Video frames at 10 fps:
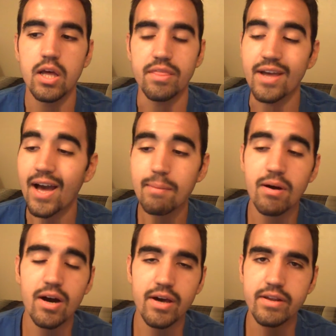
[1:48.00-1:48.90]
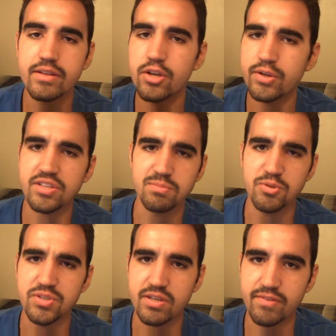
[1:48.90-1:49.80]
The iPod, it does
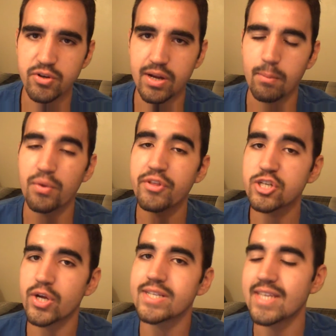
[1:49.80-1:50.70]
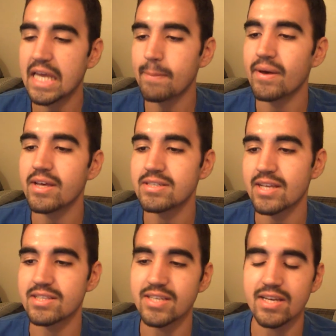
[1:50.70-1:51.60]
music, video camera. What they're trying to aim at is
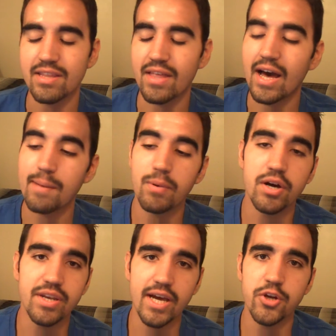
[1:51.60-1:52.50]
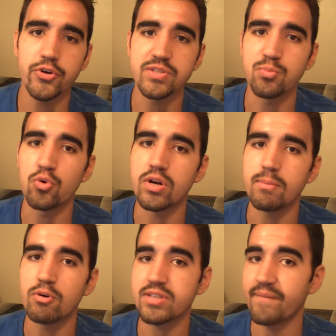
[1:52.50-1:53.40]
saying that the iPod Nano is more
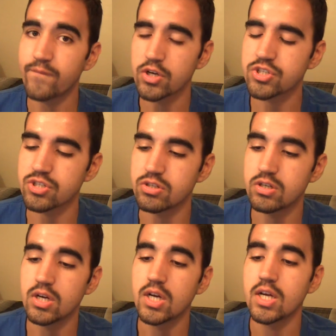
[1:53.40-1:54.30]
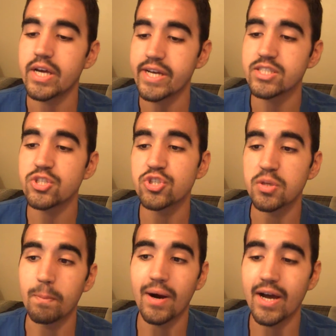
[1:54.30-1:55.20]
multifunctional. Hence, you
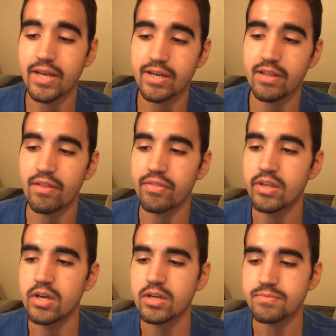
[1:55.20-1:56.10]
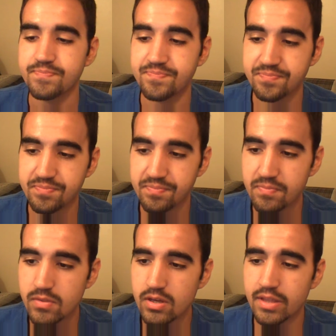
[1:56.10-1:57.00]
should buy it.
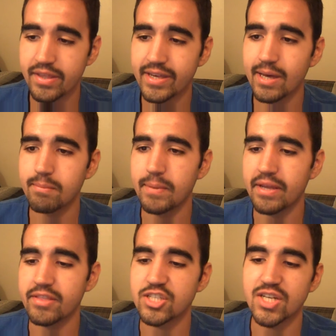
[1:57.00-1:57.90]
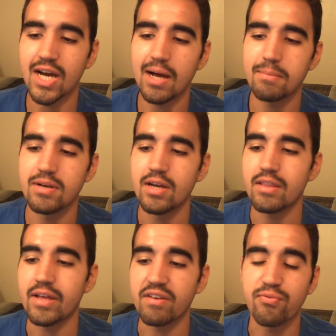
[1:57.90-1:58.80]
And they kept making the job
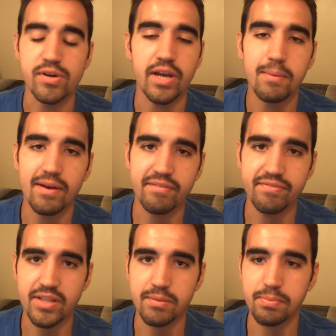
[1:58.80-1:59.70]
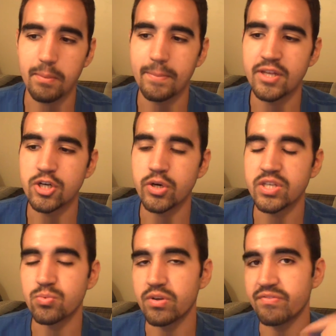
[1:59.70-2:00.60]
that a 4GB Flip Minnow
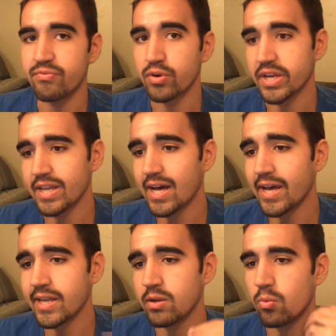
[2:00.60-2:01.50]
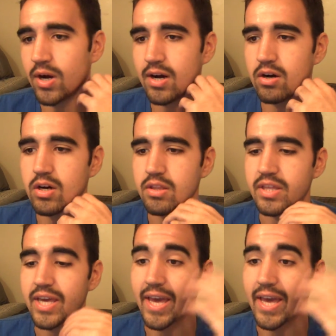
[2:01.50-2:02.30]
is $149, while the